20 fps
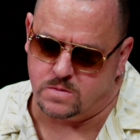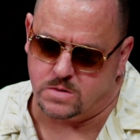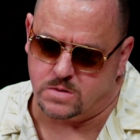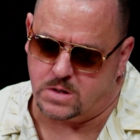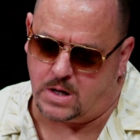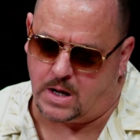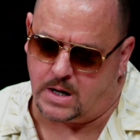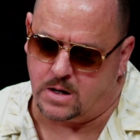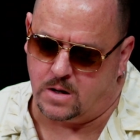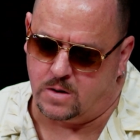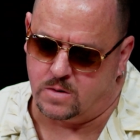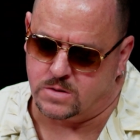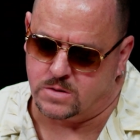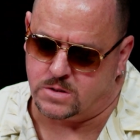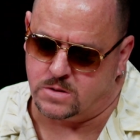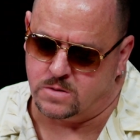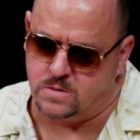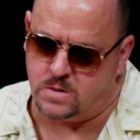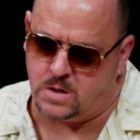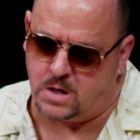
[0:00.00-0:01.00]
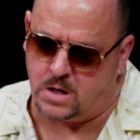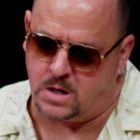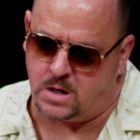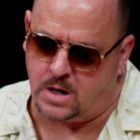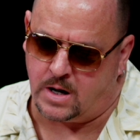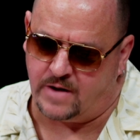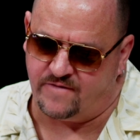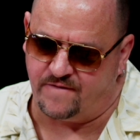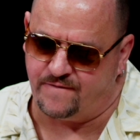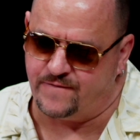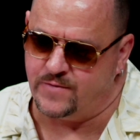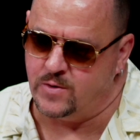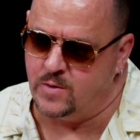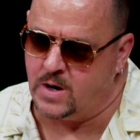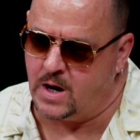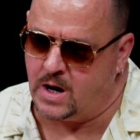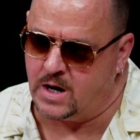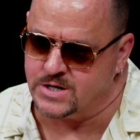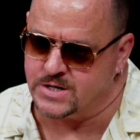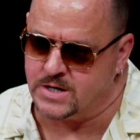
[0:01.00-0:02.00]
go to I have a few
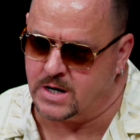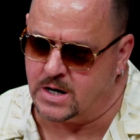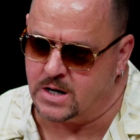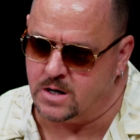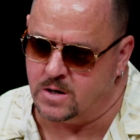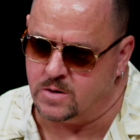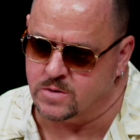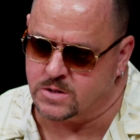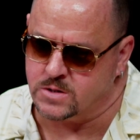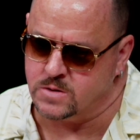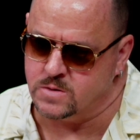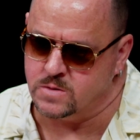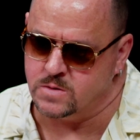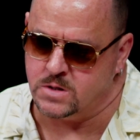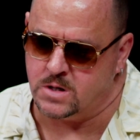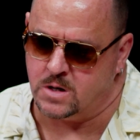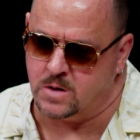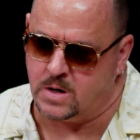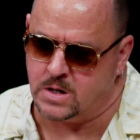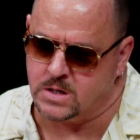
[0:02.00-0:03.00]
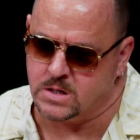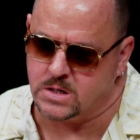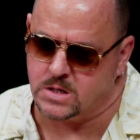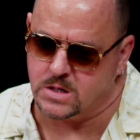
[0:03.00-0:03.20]
guys that I go to.